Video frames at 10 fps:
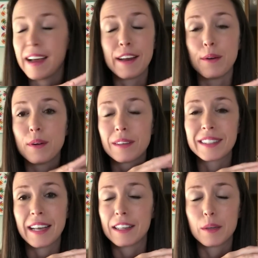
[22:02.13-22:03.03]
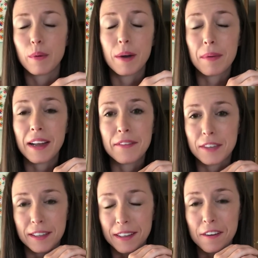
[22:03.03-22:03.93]
I don't know exactly where I'm gonna have
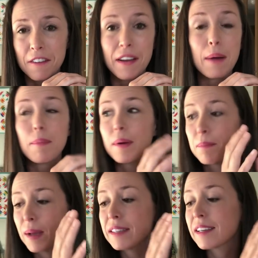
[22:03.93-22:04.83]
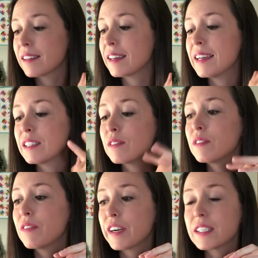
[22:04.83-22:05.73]
to cut that off at, but basically it's
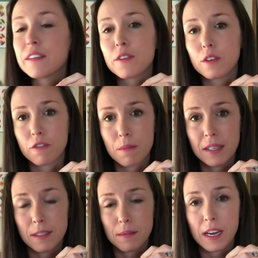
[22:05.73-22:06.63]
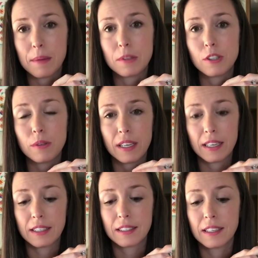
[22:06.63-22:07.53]
very difficult for me sometimes to
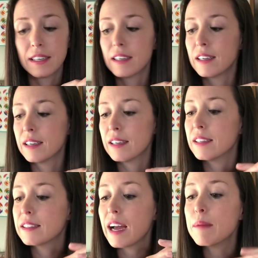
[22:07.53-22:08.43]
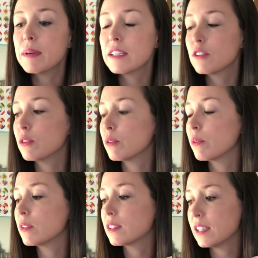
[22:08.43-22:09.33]
get time
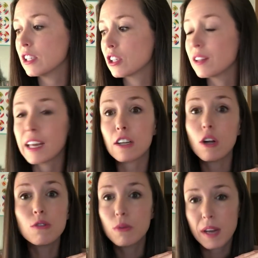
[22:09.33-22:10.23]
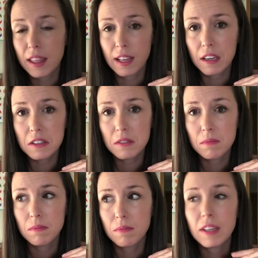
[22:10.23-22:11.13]
into Stitch, let alone do anything else.
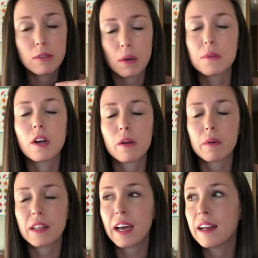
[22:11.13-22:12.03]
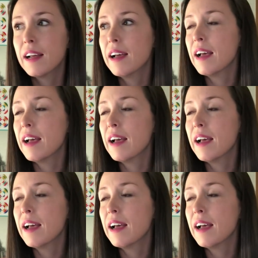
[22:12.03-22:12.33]
That's where I was going with that.